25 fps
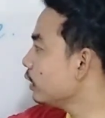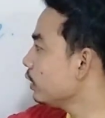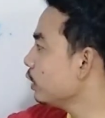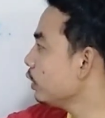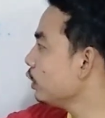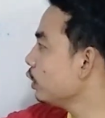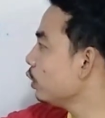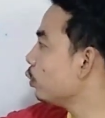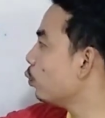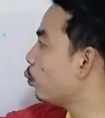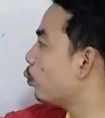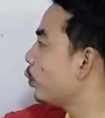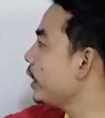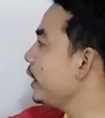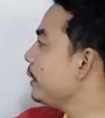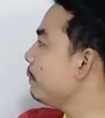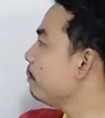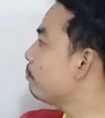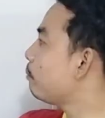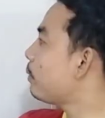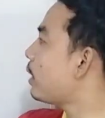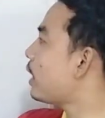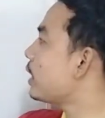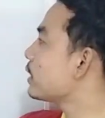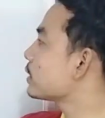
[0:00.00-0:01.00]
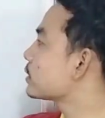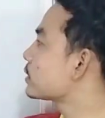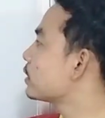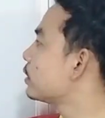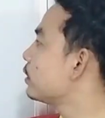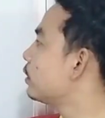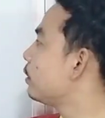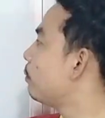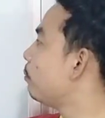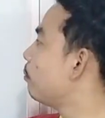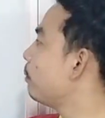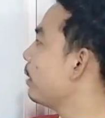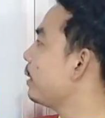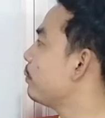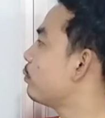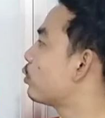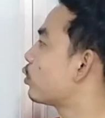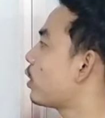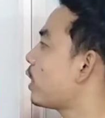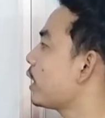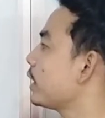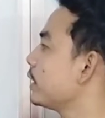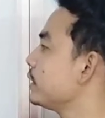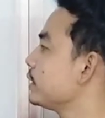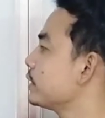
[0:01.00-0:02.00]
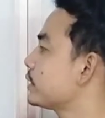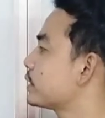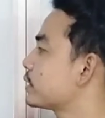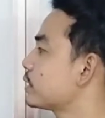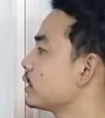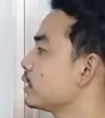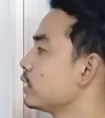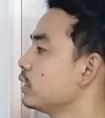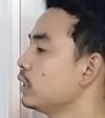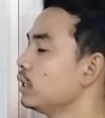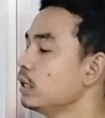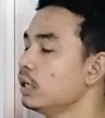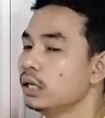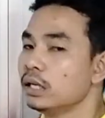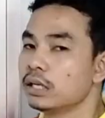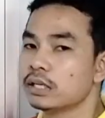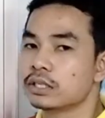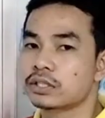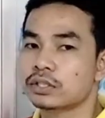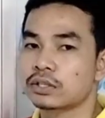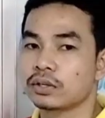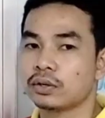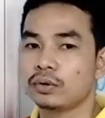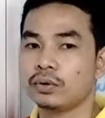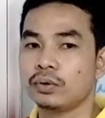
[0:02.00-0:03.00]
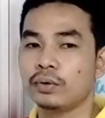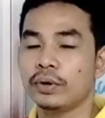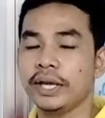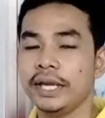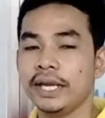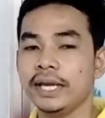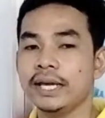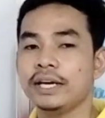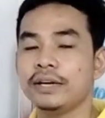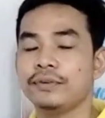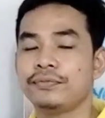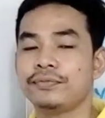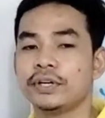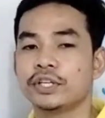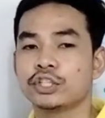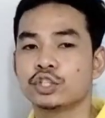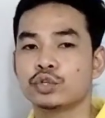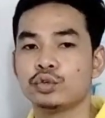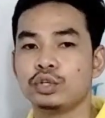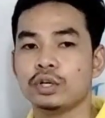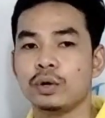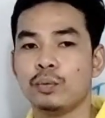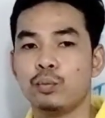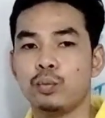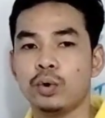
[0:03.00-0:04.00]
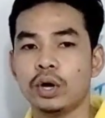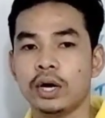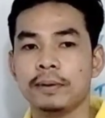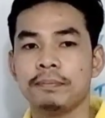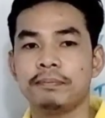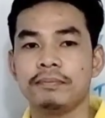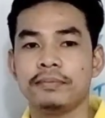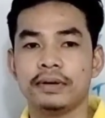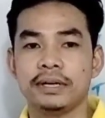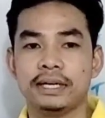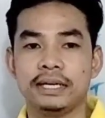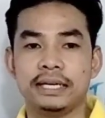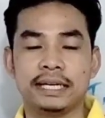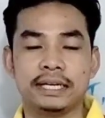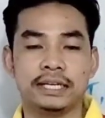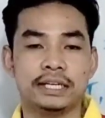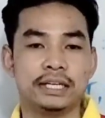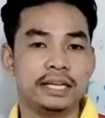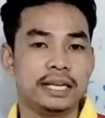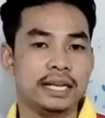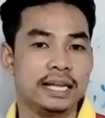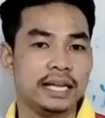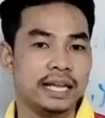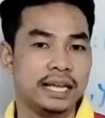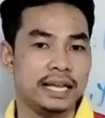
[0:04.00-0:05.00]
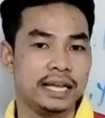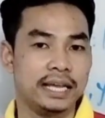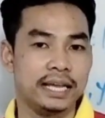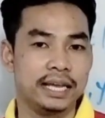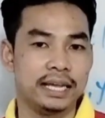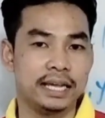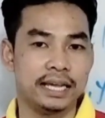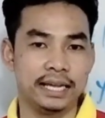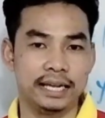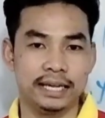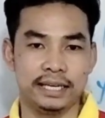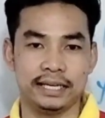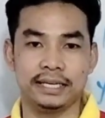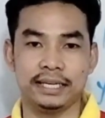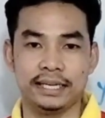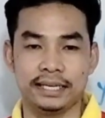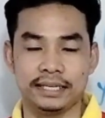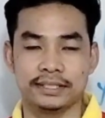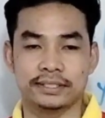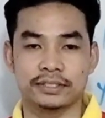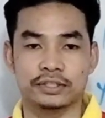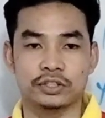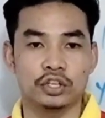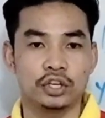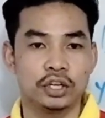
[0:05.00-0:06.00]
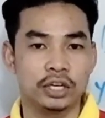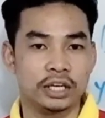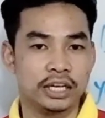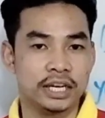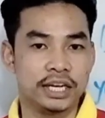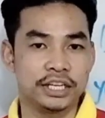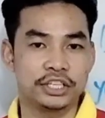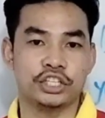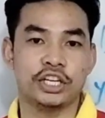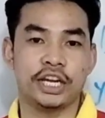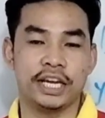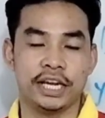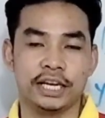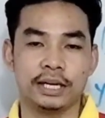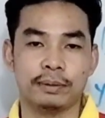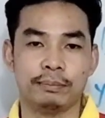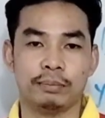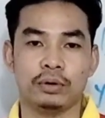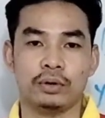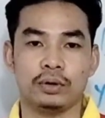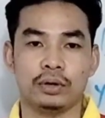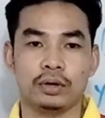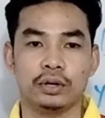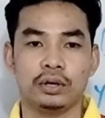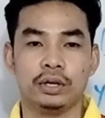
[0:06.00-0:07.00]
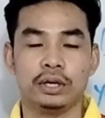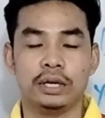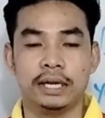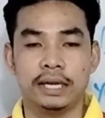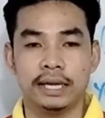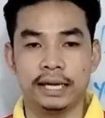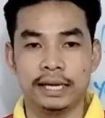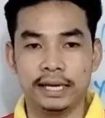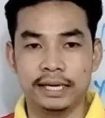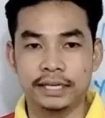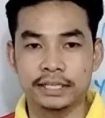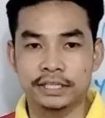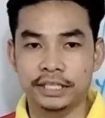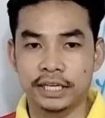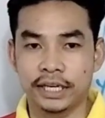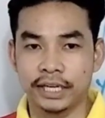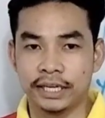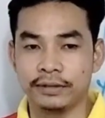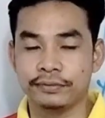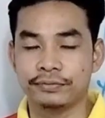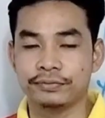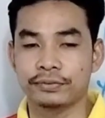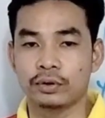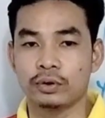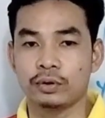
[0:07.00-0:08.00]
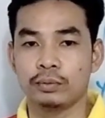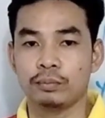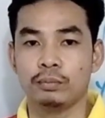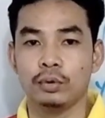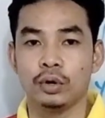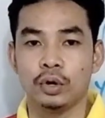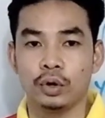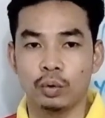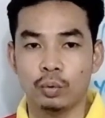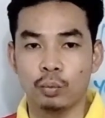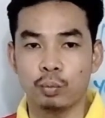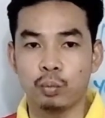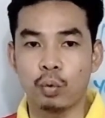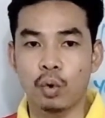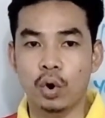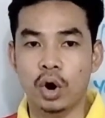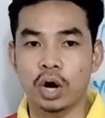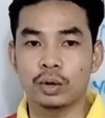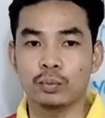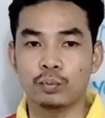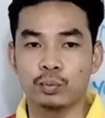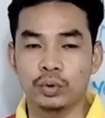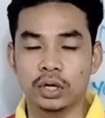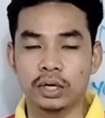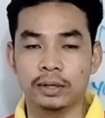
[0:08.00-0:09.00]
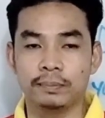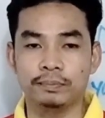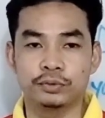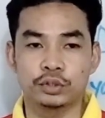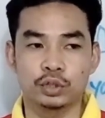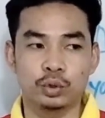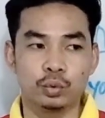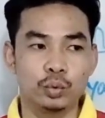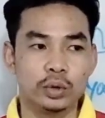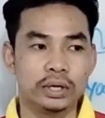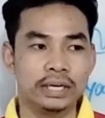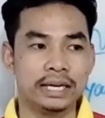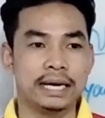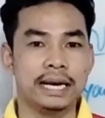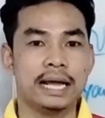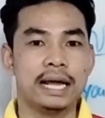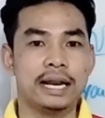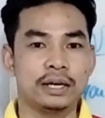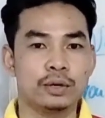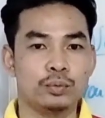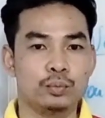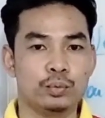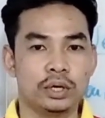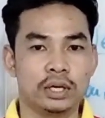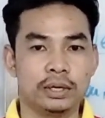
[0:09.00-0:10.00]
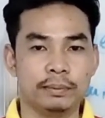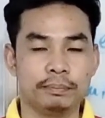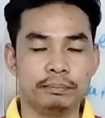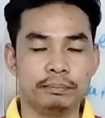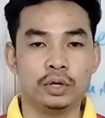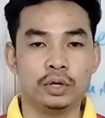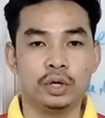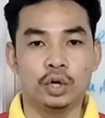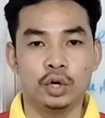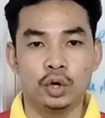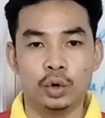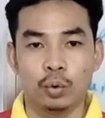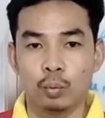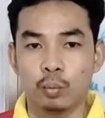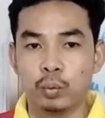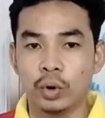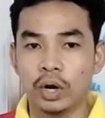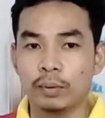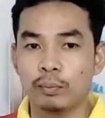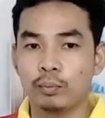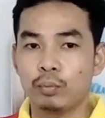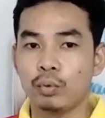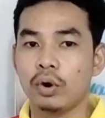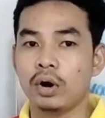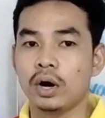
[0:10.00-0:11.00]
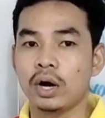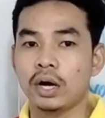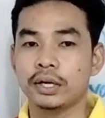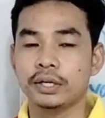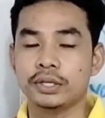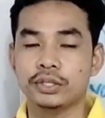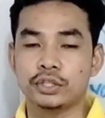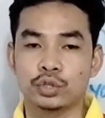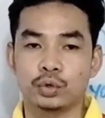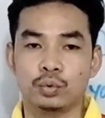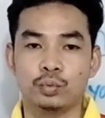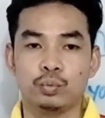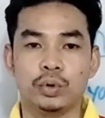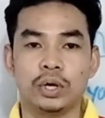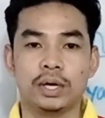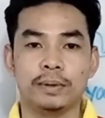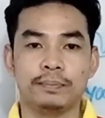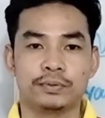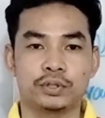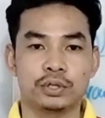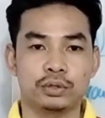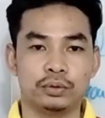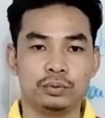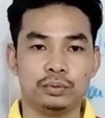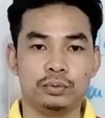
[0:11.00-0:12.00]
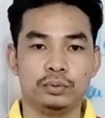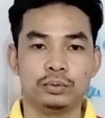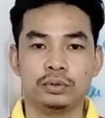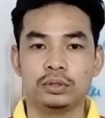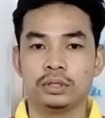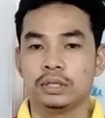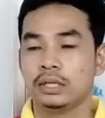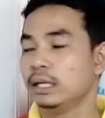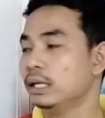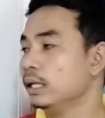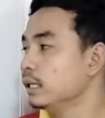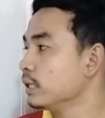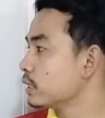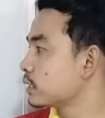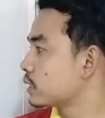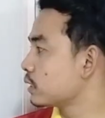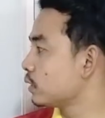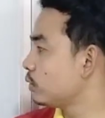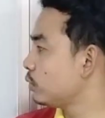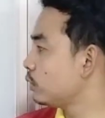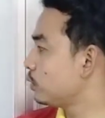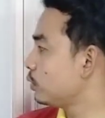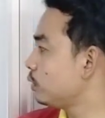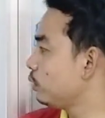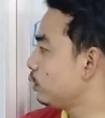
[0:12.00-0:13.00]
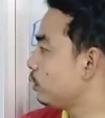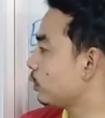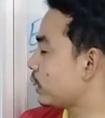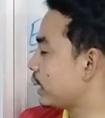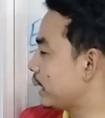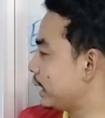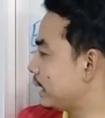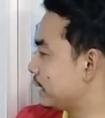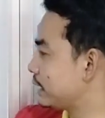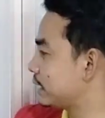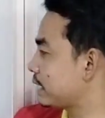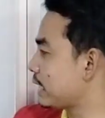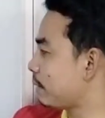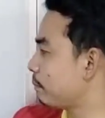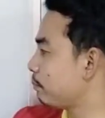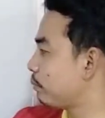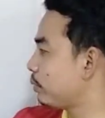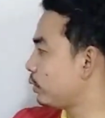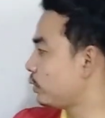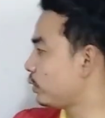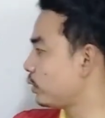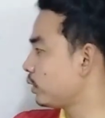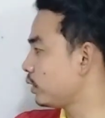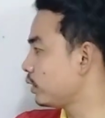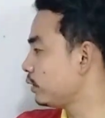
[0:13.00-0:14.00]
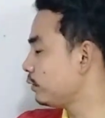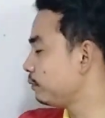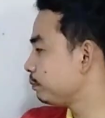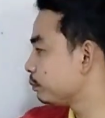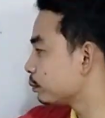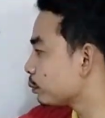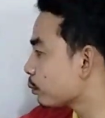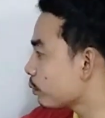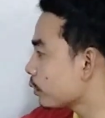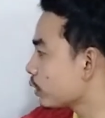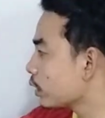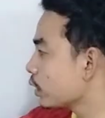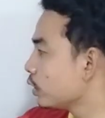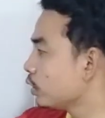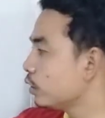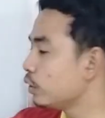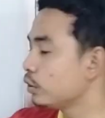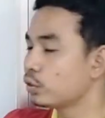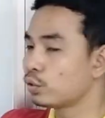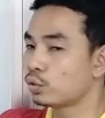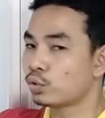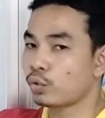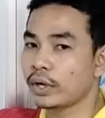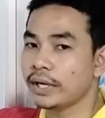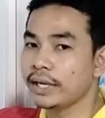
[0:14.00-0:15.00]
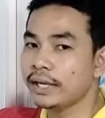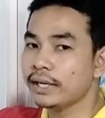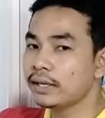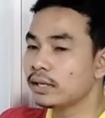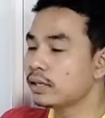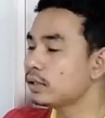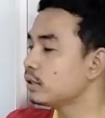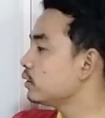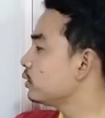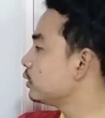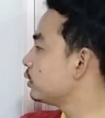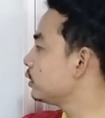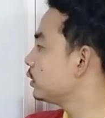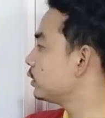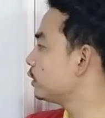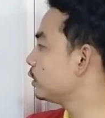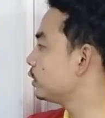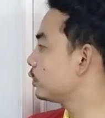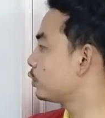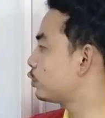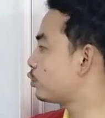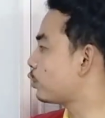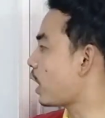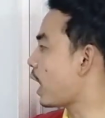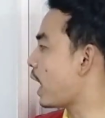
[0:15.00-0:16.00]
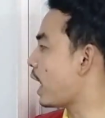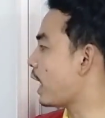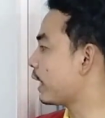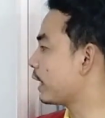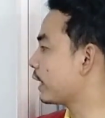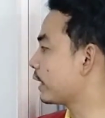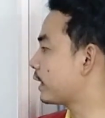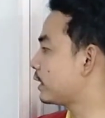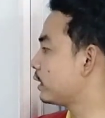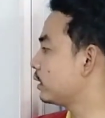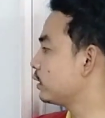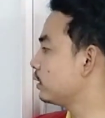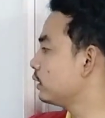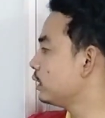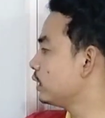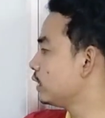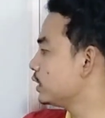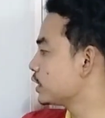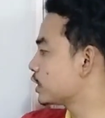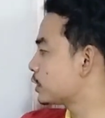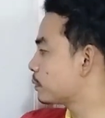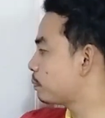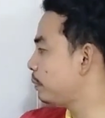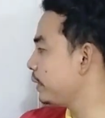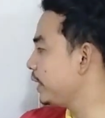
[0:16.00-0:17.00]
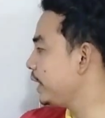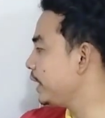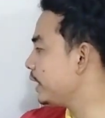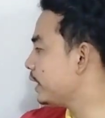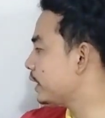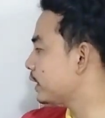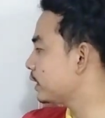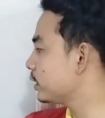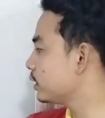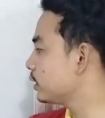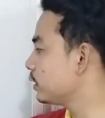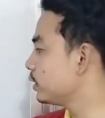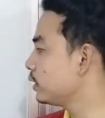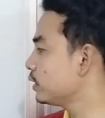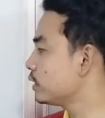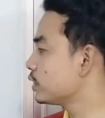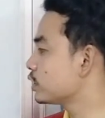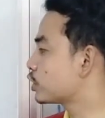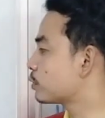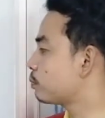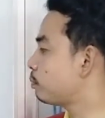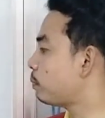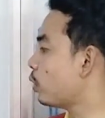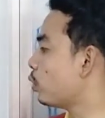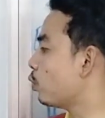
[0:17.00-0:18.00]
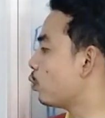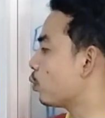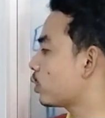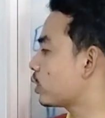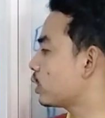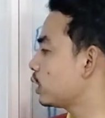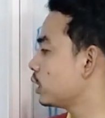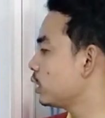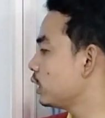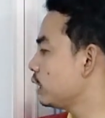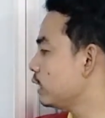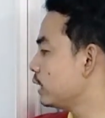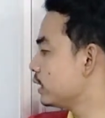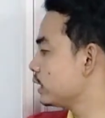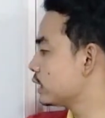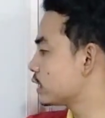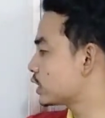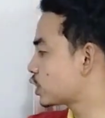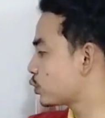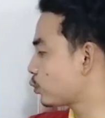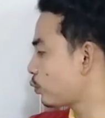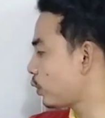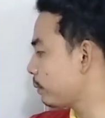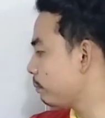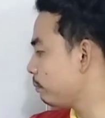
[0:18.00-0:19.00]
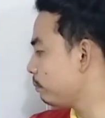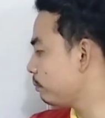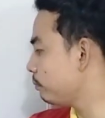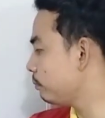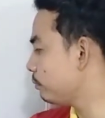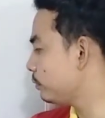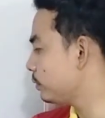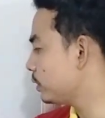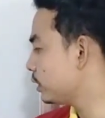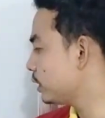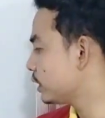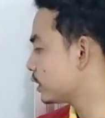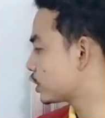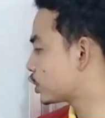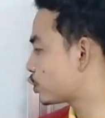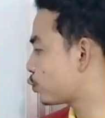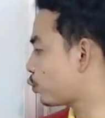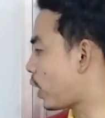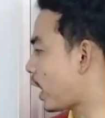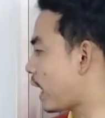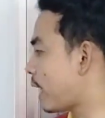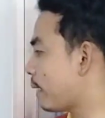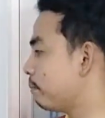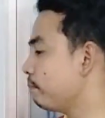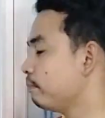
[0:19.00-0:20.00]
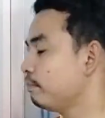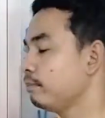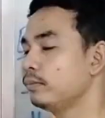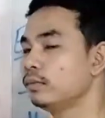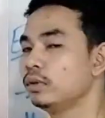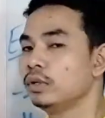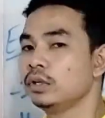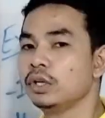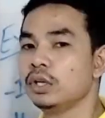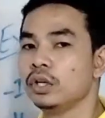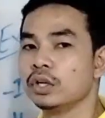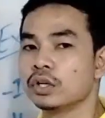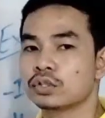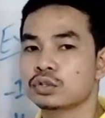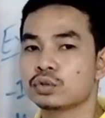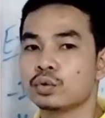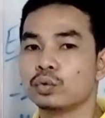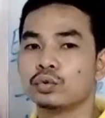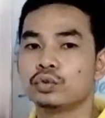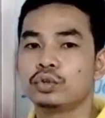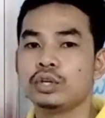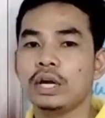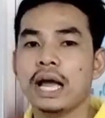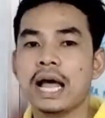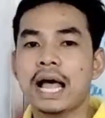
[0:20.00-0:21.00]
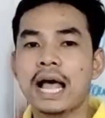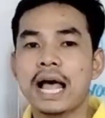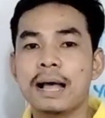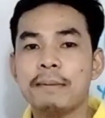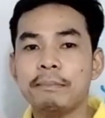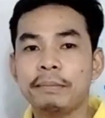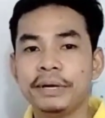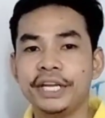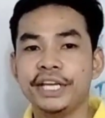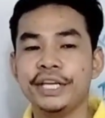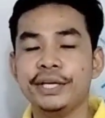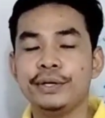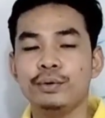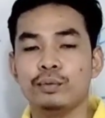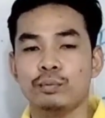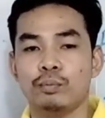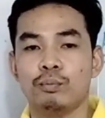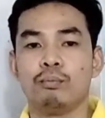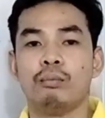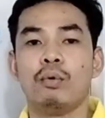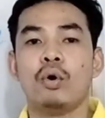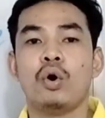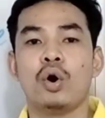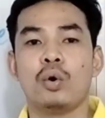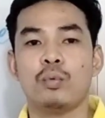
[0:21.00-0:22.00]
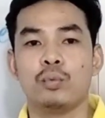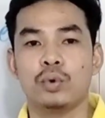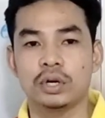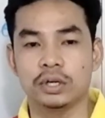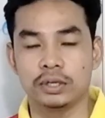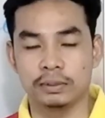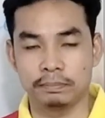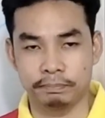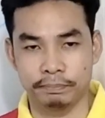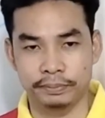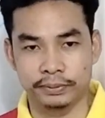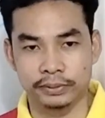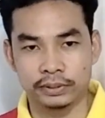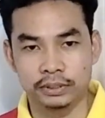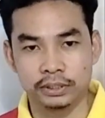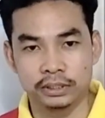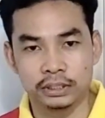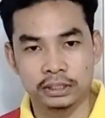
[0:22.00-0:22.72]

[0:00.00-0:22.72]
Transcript: We must memorize. So here refer to the verb that it is a changeable. It changed from one verb to another verb. Verb 1 to verb 2. So look at example. Drink, drank. Speak, spoke. Swim, swam. So there are many more verbs.